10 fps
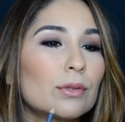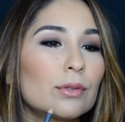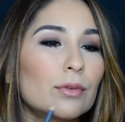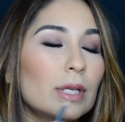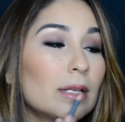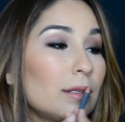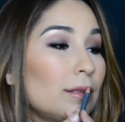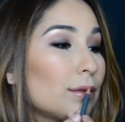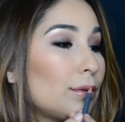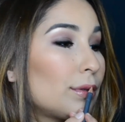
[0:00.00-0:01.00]
to create the
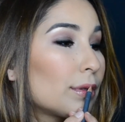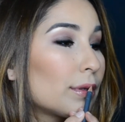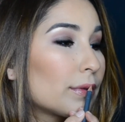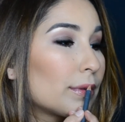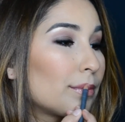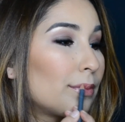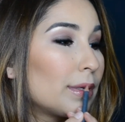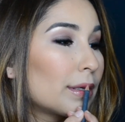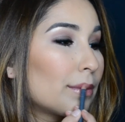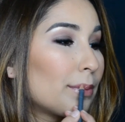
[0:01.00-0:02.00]
illusion of a
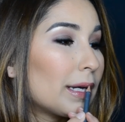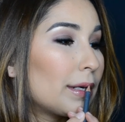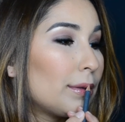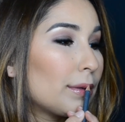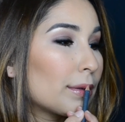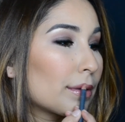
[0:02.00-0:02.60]
bigger pout.